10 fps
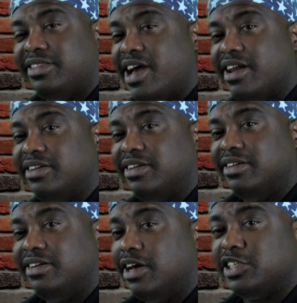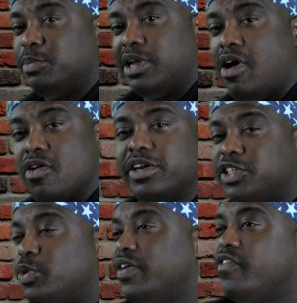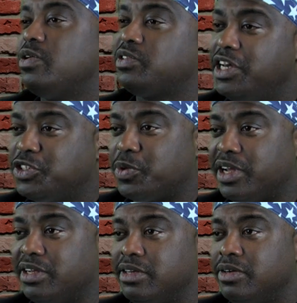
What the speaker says: that doesn't belong in the 21st century.